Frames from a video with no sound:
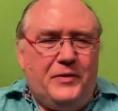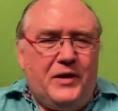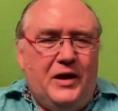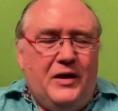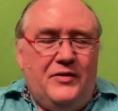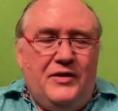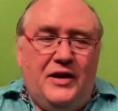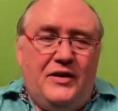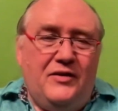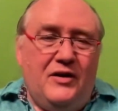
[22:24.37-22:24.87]

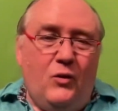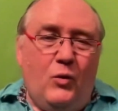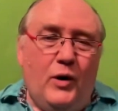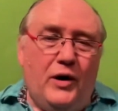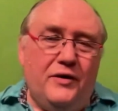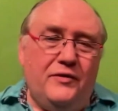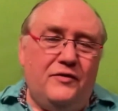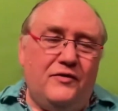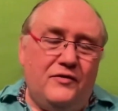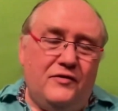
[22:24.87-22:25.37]
Then there
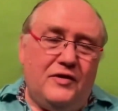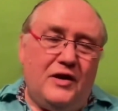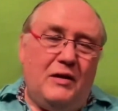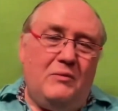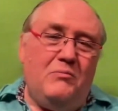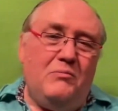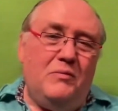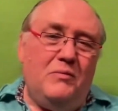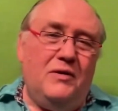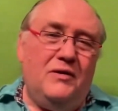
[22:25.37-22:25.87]
was
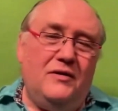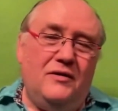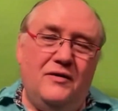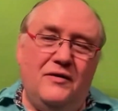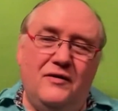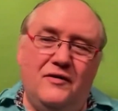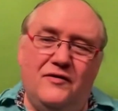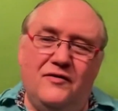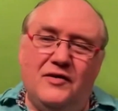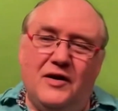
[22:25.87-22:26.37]
some
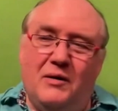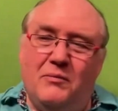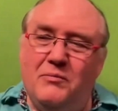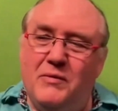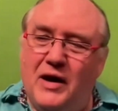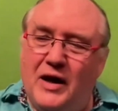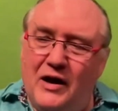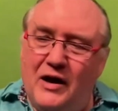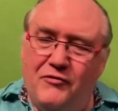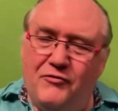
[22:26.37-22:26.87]

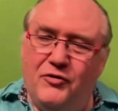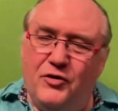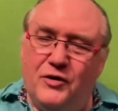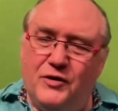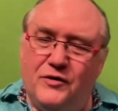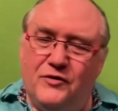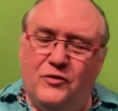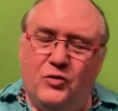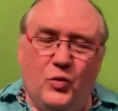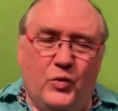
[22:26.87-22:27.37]

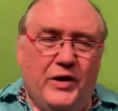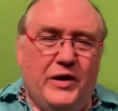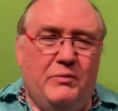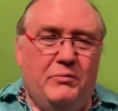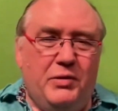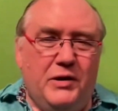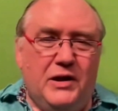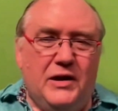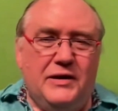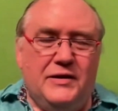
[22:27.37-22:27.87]
efforts to
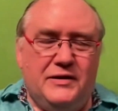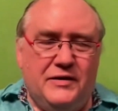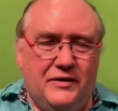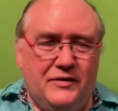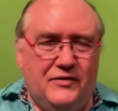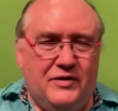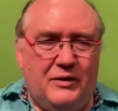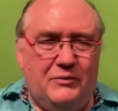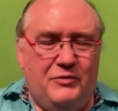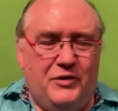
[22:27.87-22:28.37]
rebuild
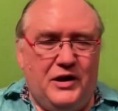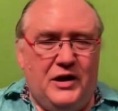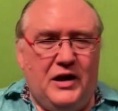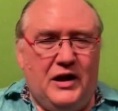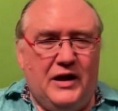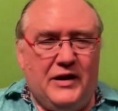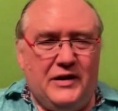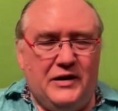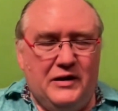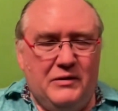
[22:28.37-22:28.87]
something
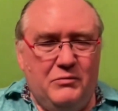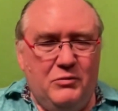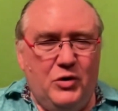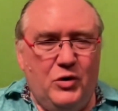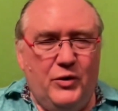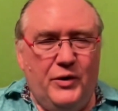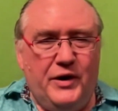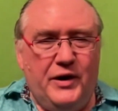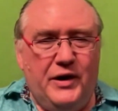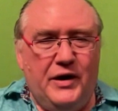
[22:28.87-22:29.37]
like
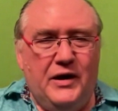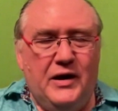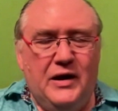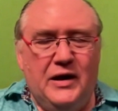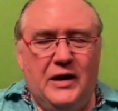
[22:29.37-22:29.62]
Lemuria,